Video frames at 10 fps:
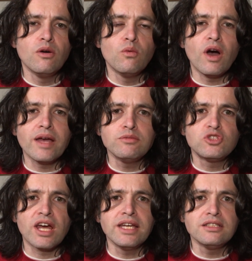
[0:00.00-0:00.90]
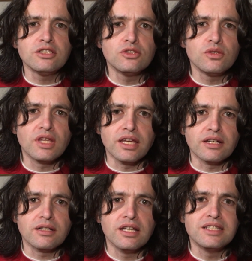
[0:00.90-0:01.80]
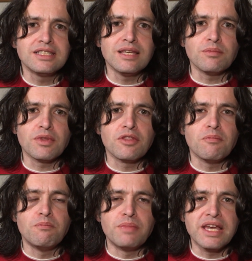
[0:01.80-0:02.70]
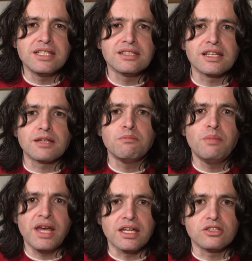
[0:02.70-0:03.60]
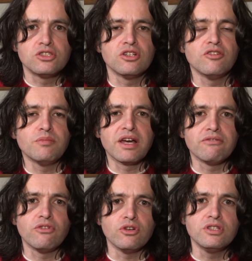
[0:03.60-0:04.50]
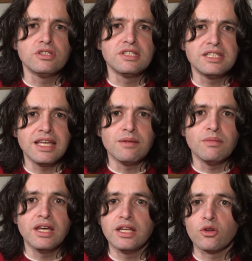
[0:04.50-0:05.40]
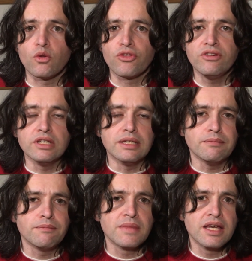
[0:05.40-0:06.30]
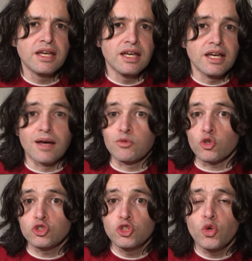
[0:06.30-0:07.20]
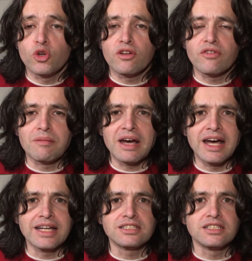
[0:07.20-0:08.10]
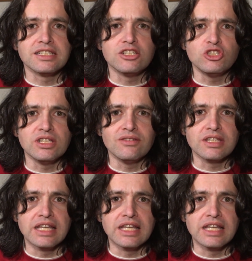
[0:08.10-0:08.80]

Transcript: What I'm trying to do there is keep the basic pitch of my voice the same in all three. I'm not sure if I'm actually achieving